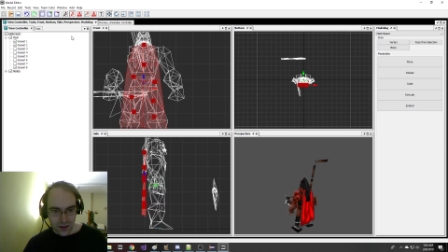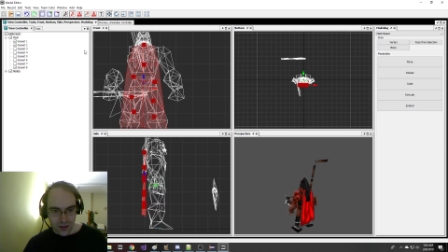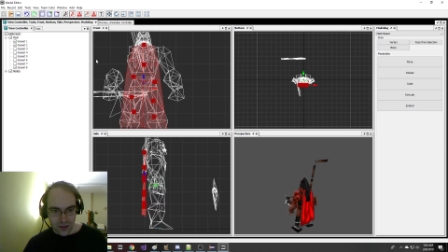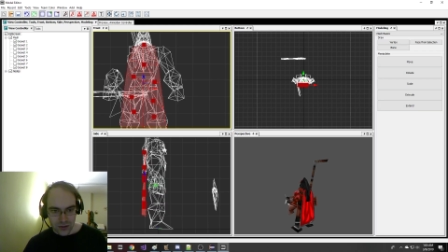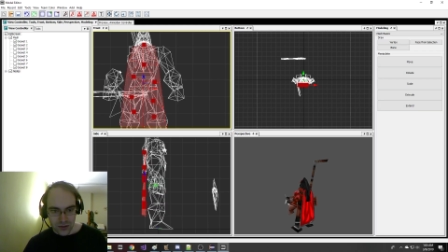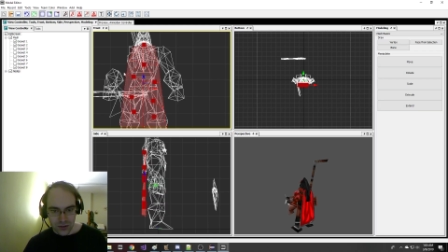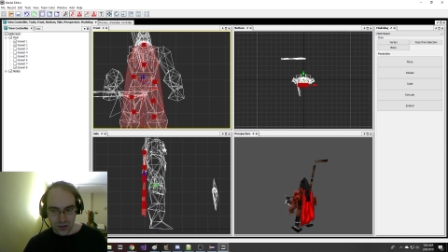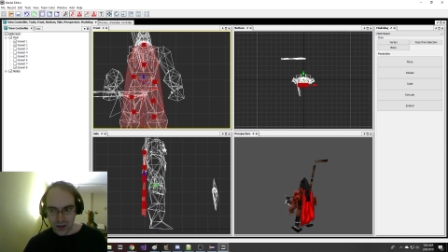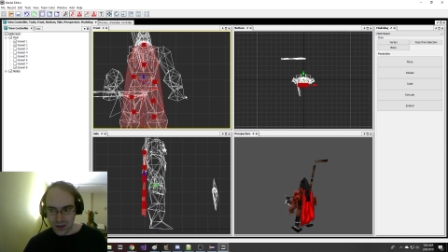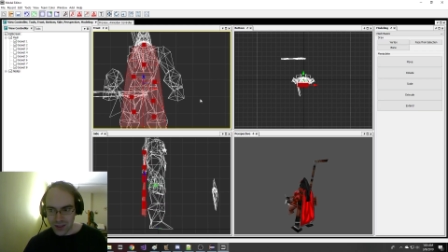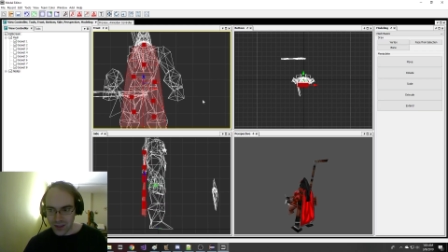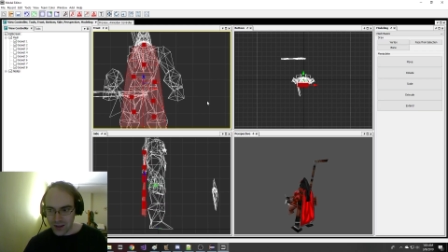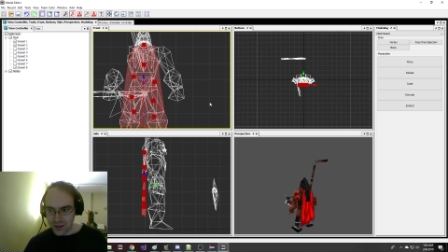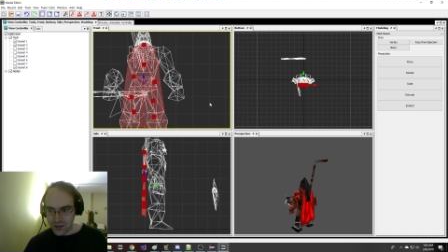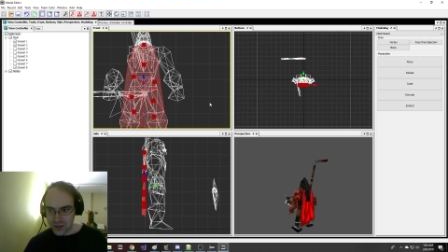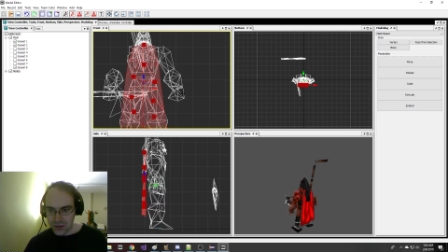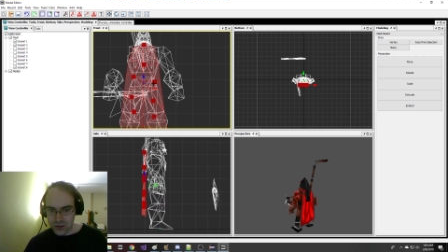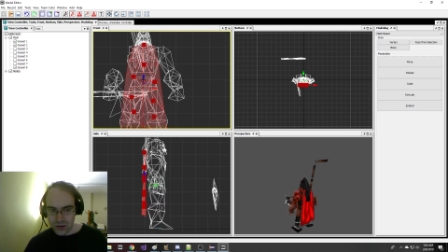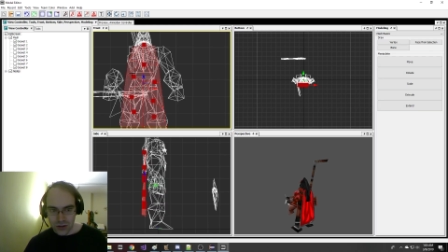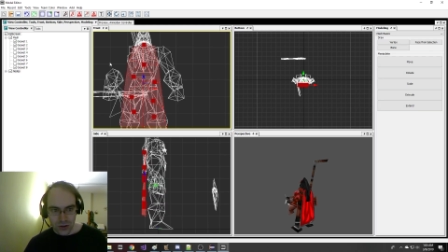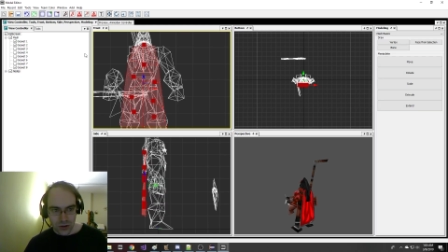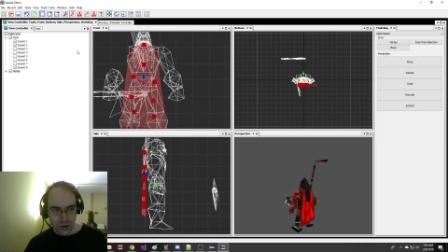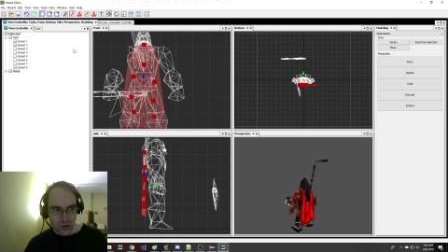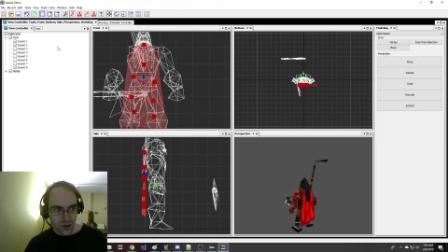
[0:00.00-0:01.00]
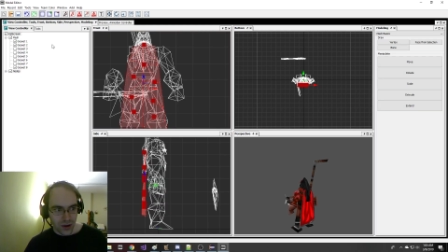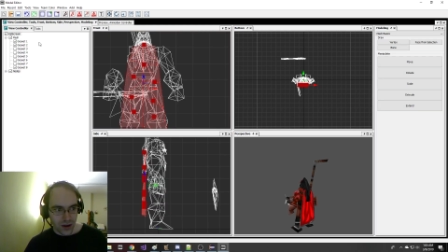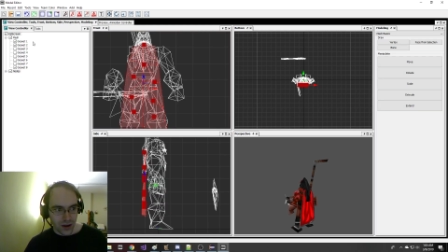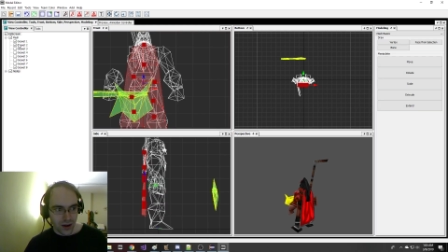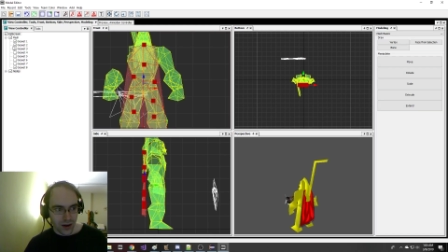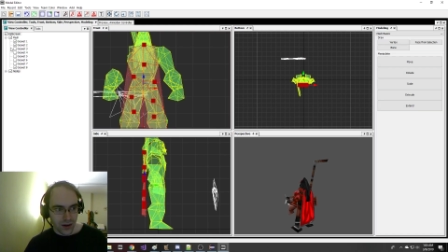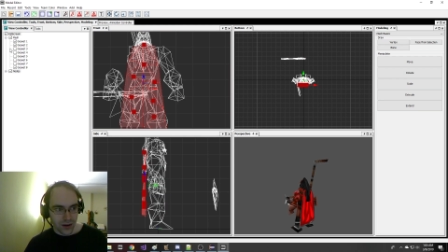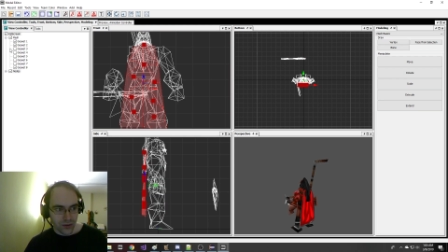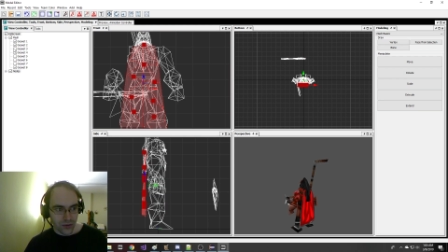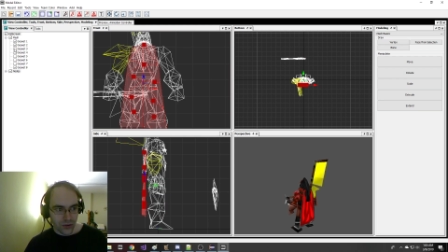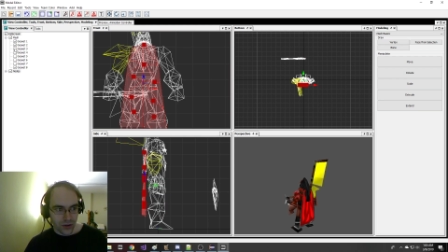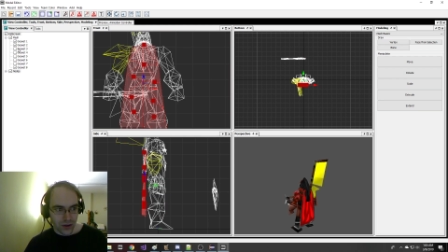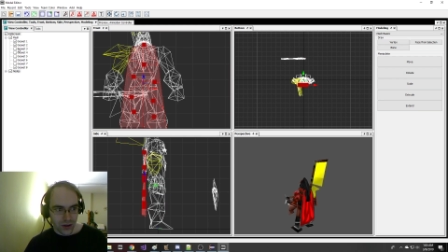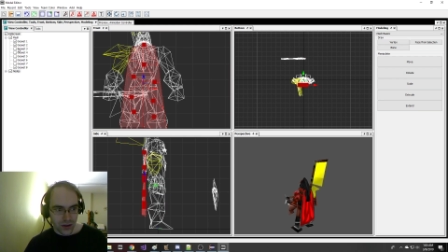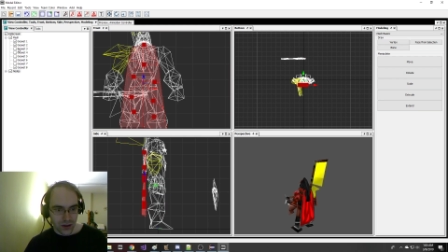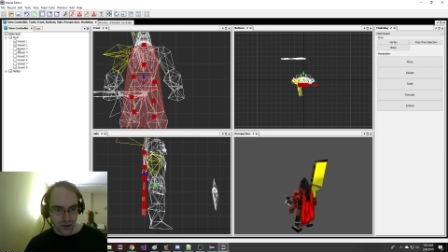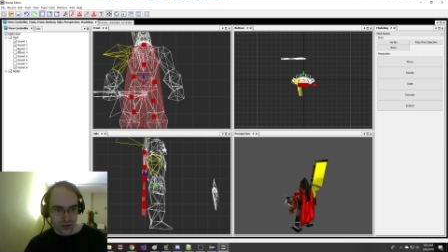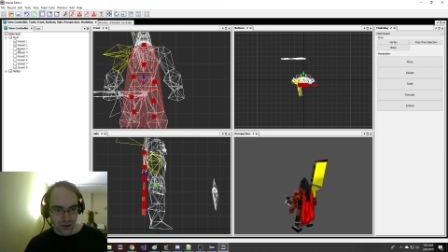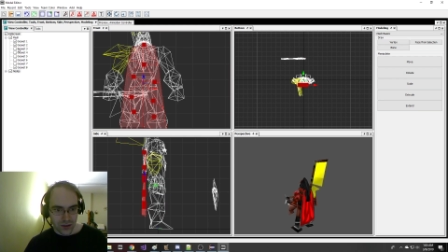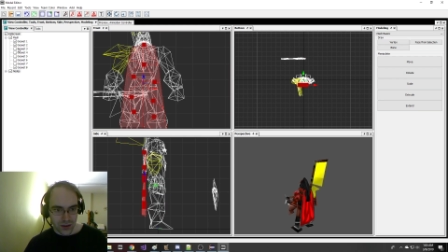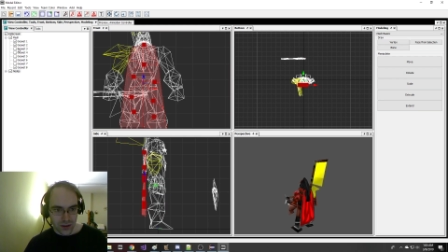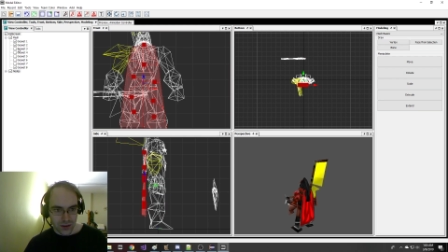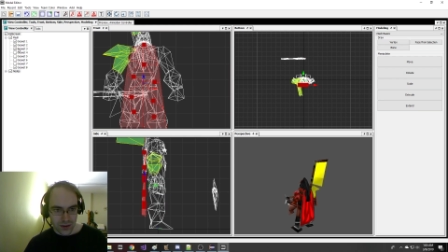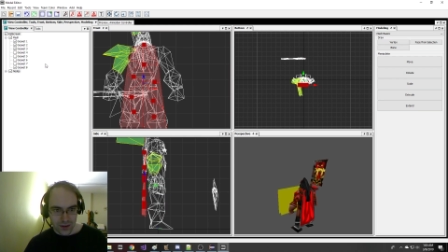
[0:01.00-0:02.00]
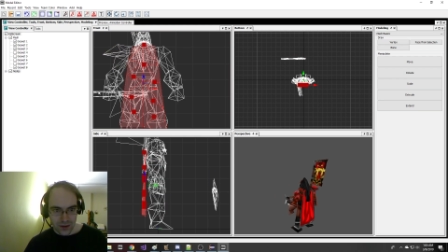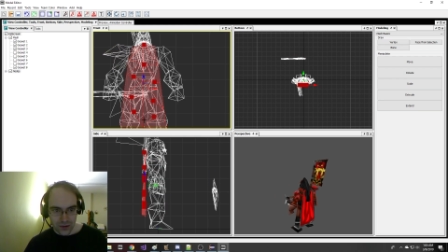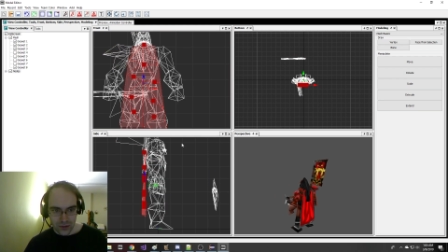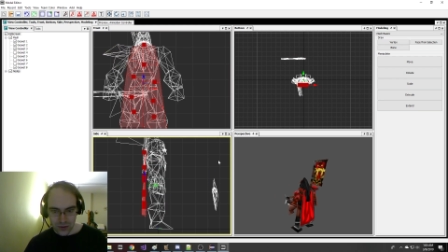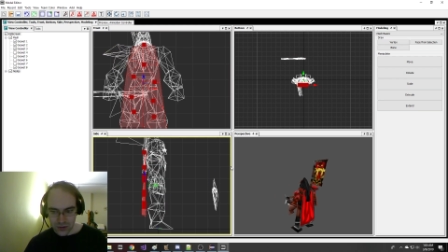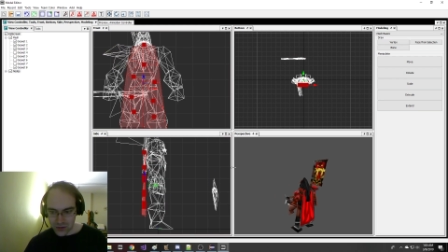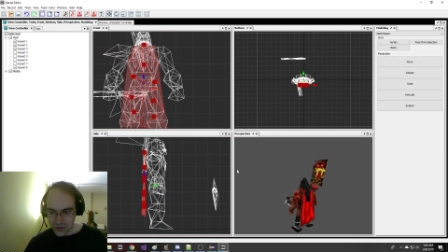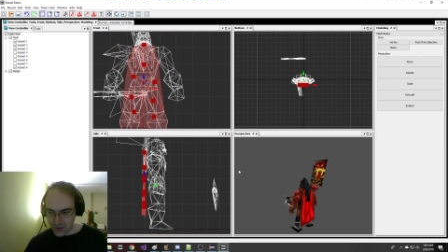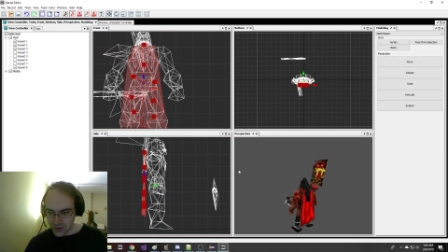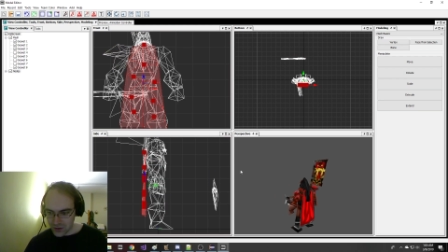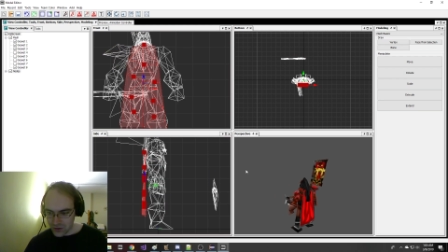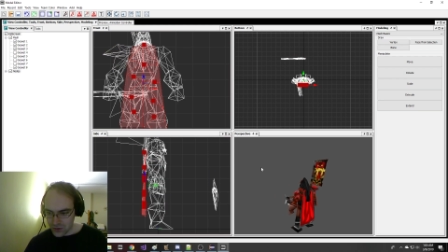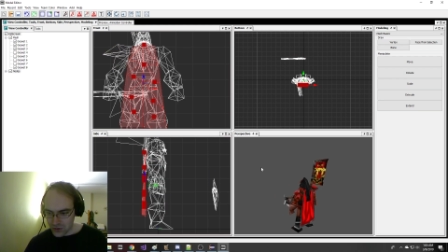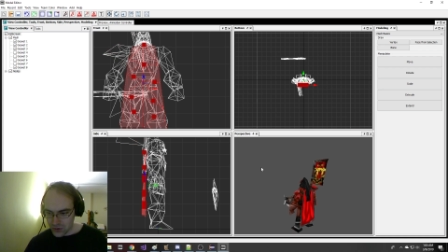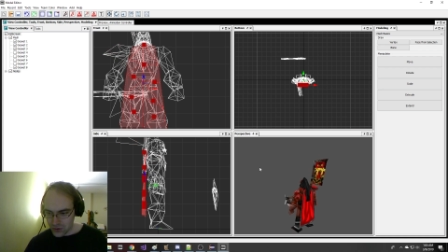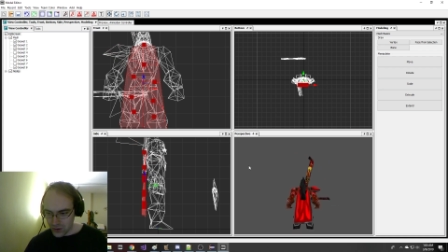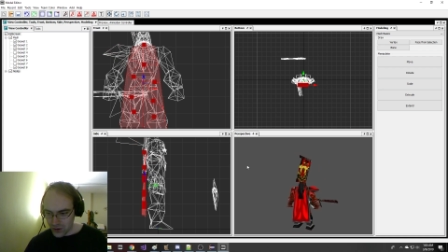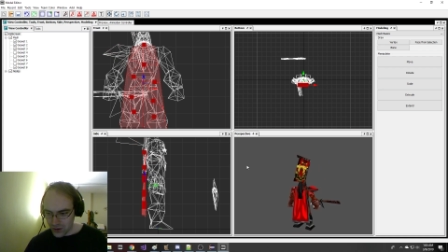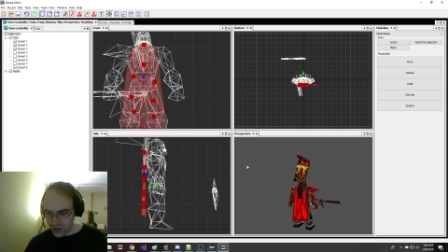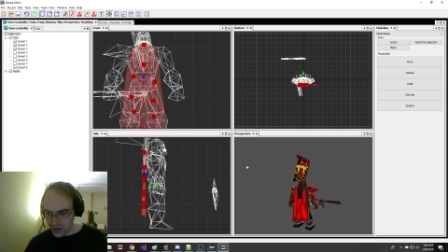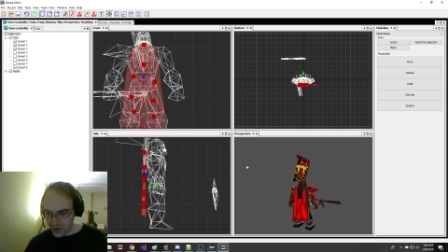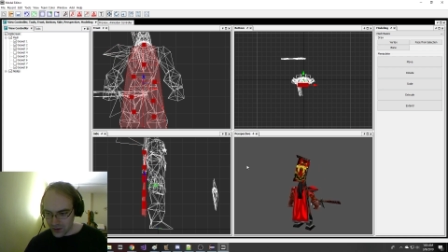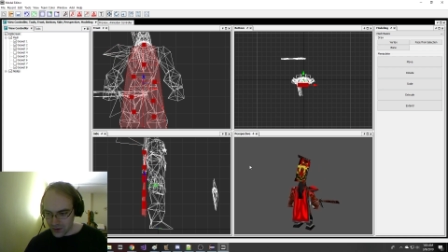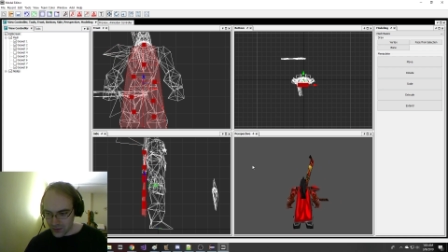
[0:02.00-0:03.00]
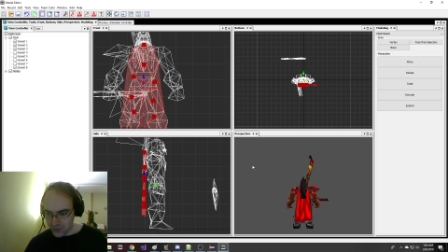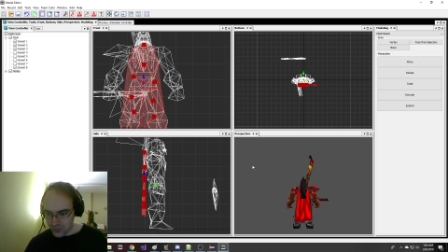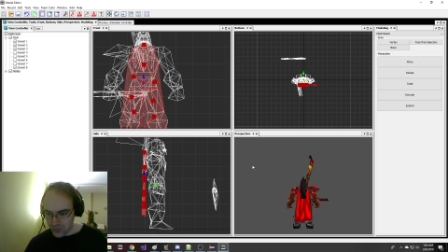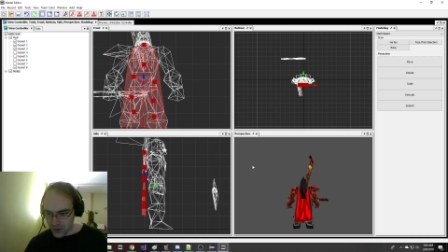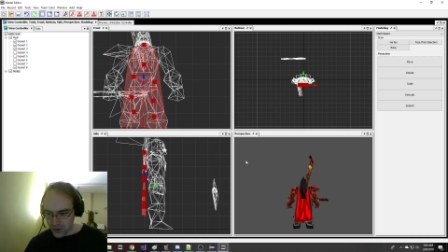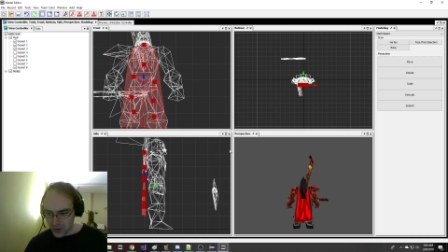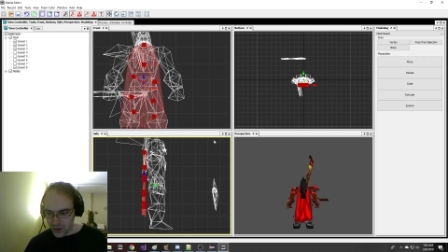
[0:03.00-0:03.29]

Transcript: so like that's too high, right? Like now it's like too high up.